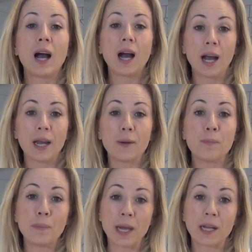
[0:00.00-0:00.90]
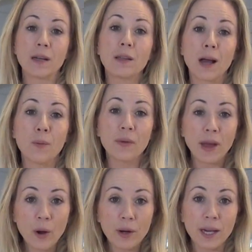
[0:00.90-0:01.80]
I bake a lot
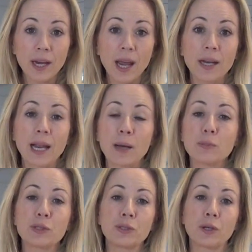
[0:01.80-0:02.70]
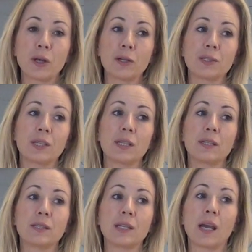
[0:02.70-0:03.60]
without it, and applesauce
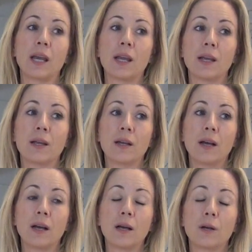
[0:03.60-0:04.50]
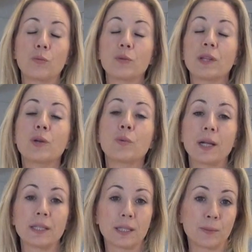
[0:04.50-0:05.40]
is a really
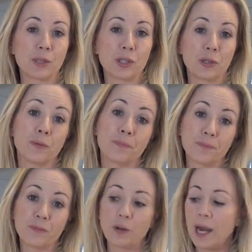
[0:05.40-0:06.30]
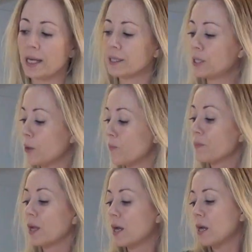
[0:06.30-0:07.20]
great substitute for eggs. So,
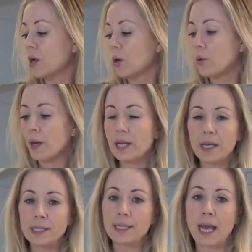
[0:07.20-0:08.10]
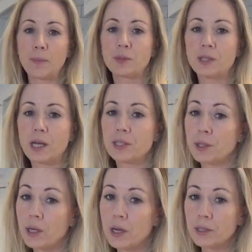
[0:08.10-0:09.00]
quick and easy applesauce. You
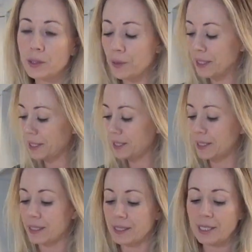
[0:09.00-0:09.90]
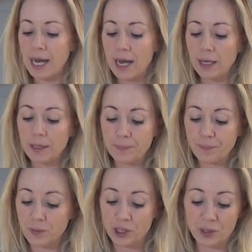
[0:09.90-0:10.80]
can also eat this as a snack,
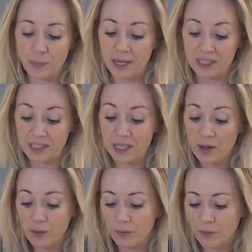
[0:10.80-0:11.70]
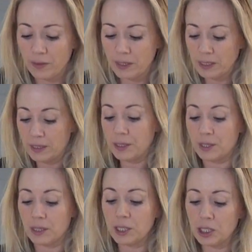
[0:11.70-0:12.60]
just by itself. It's
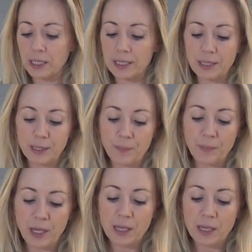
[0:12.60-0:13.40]
delicious.